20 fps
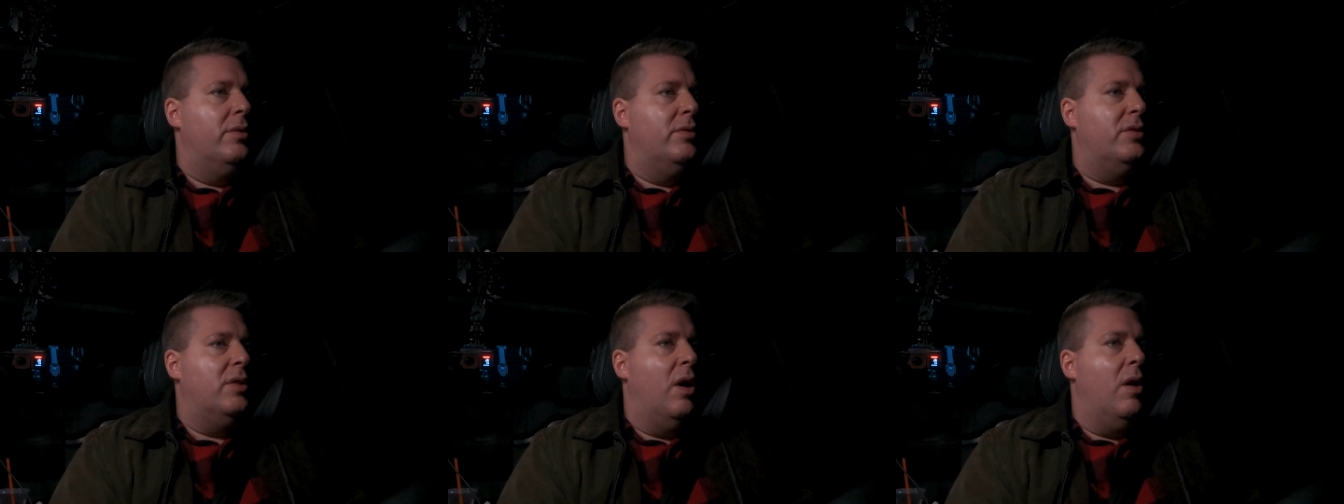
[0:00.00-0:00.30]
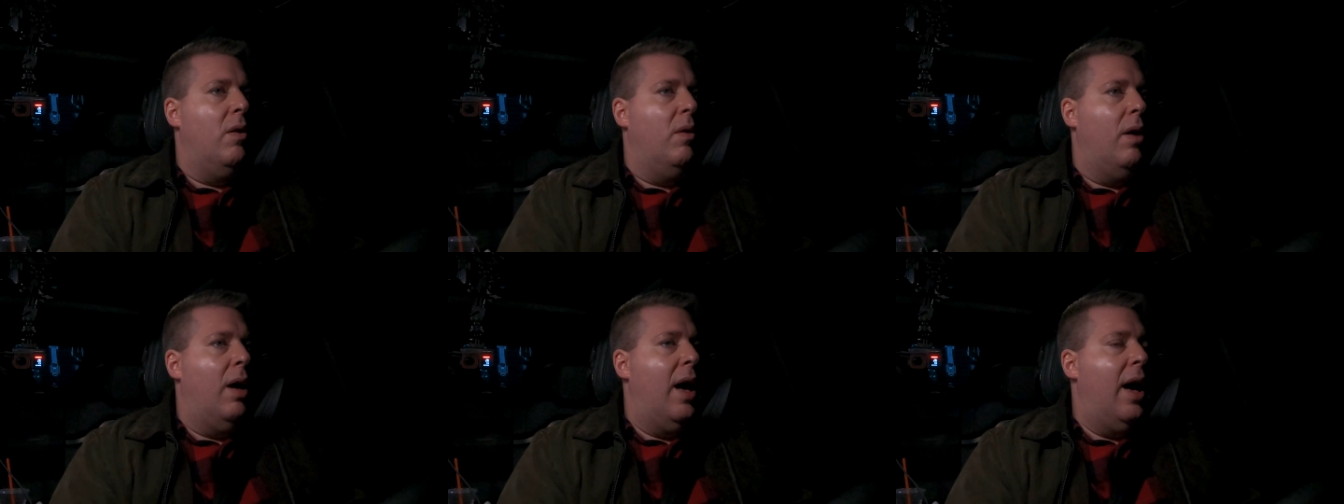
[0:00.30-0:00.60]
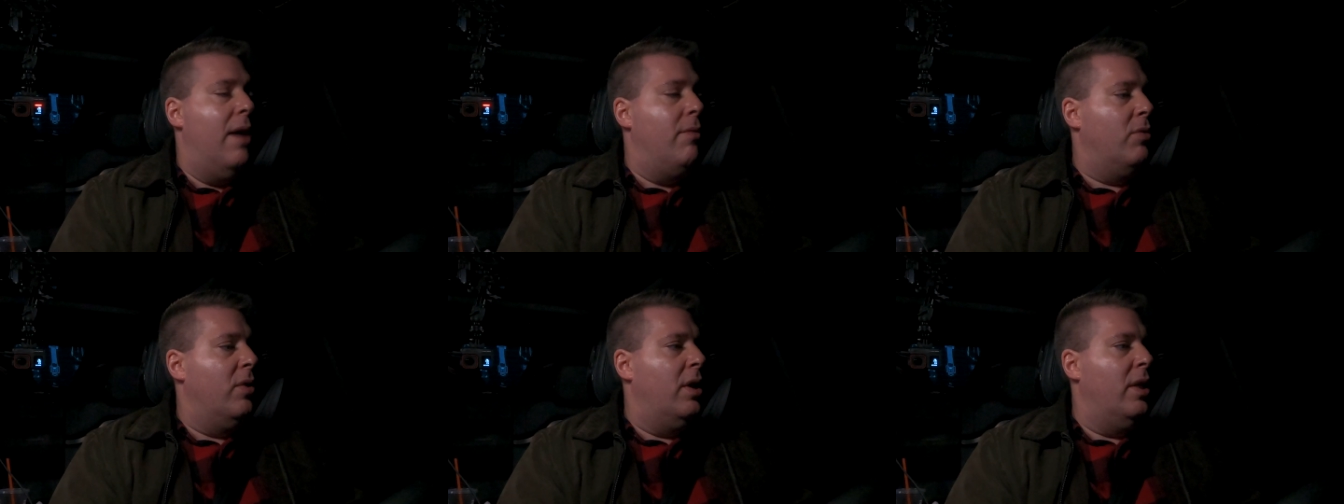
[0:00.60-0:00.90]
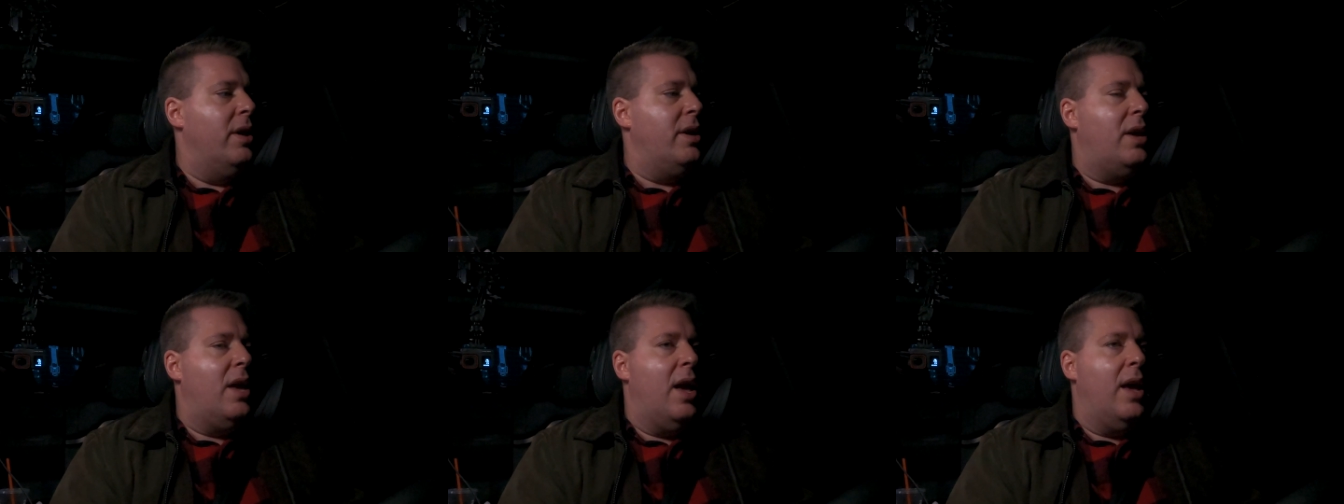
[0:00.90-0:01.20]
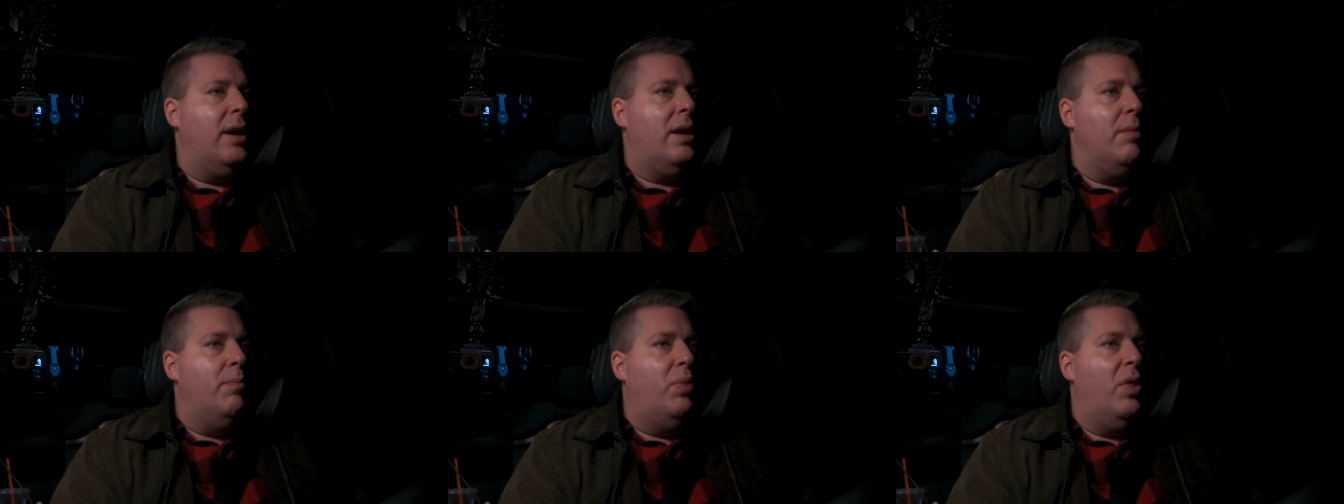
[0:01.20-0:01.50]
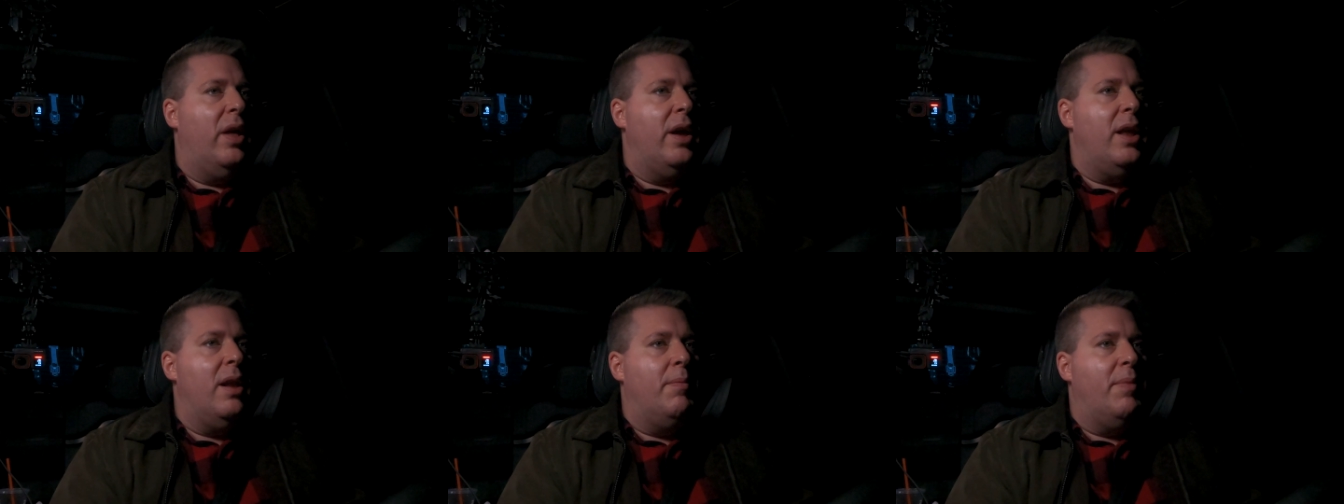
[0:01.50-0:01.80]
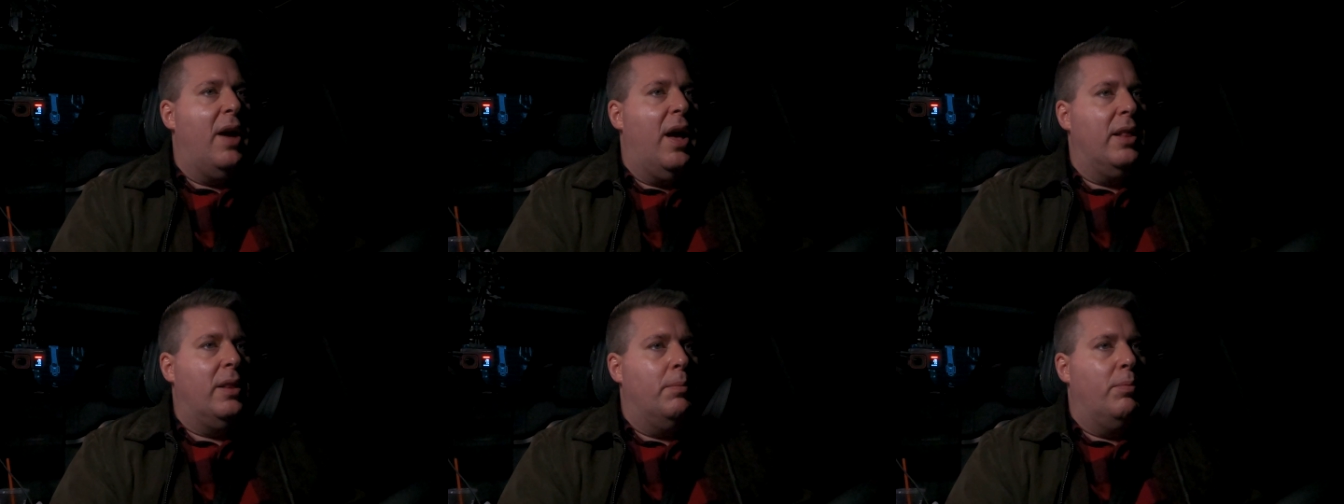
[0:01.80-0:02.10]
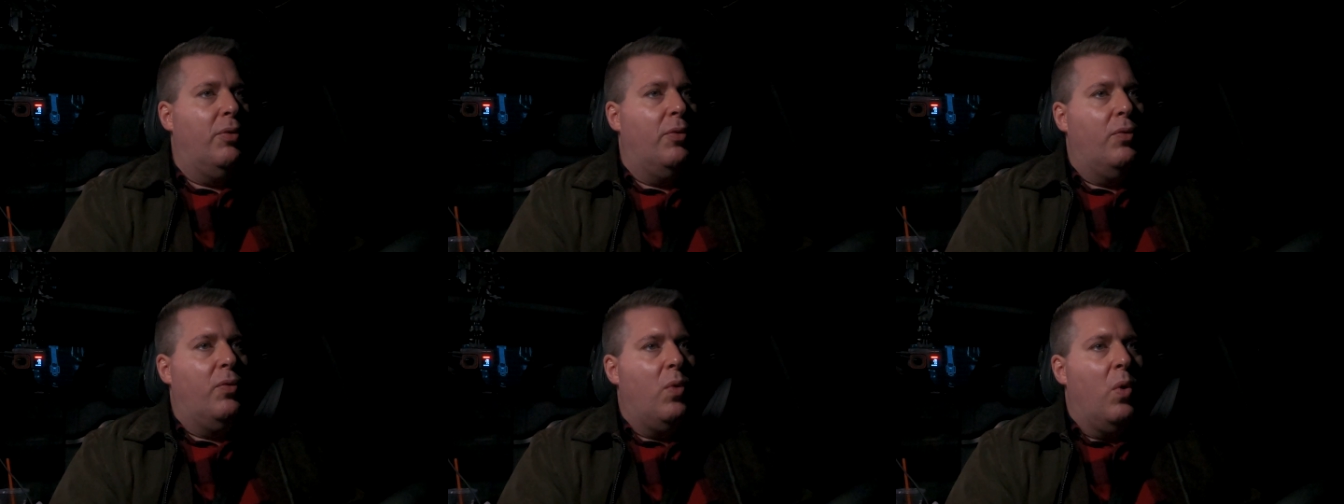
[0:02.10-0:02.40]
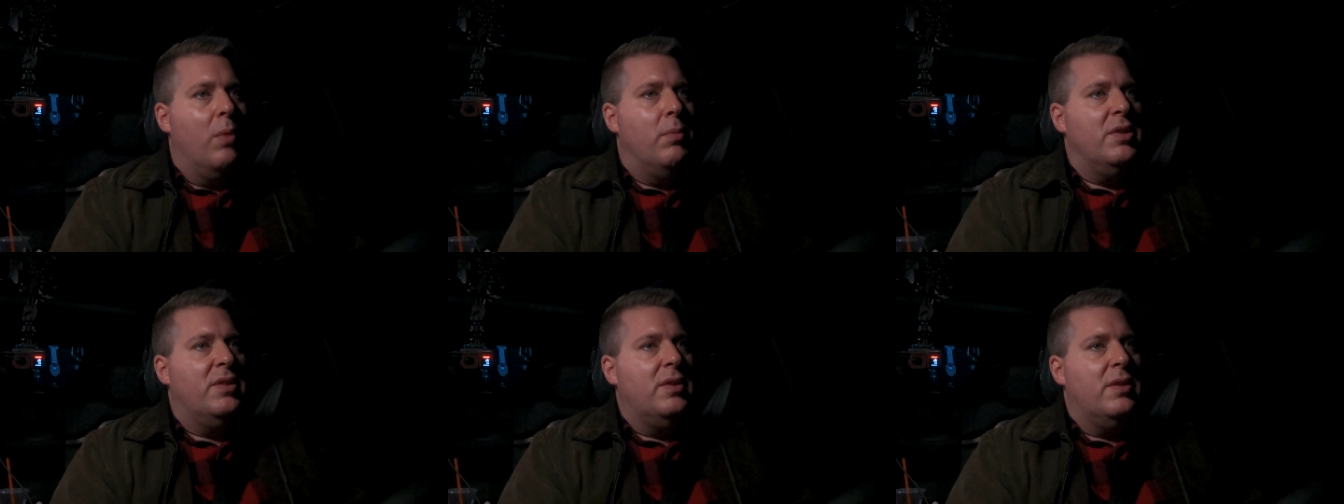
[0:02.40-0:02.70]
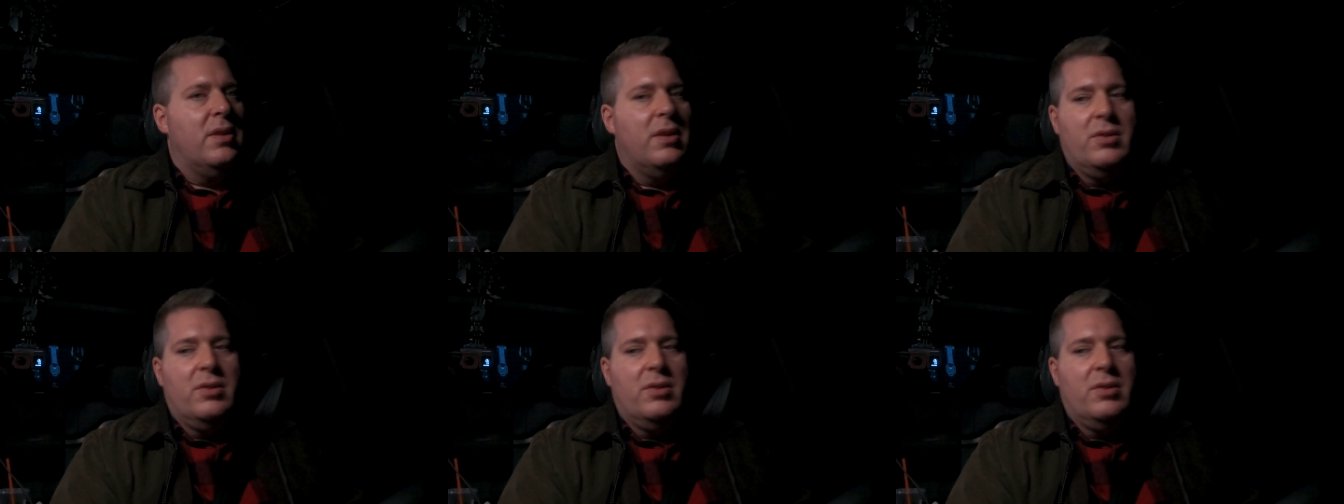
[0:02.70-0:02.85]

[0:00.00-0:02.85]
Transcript: So I really can't complain about the performance of